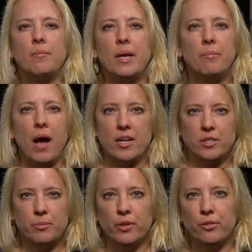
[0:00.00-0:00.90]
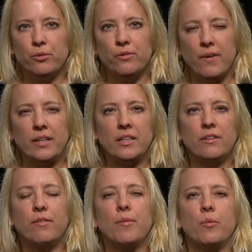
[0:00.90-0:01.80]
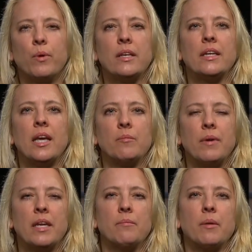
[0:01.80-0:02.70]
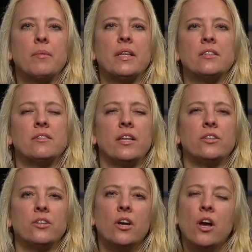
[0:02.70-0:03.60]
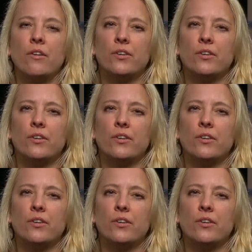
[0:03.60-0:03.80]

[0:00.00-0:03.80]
made possible through funding from the Whitney and Betty MacMillan Center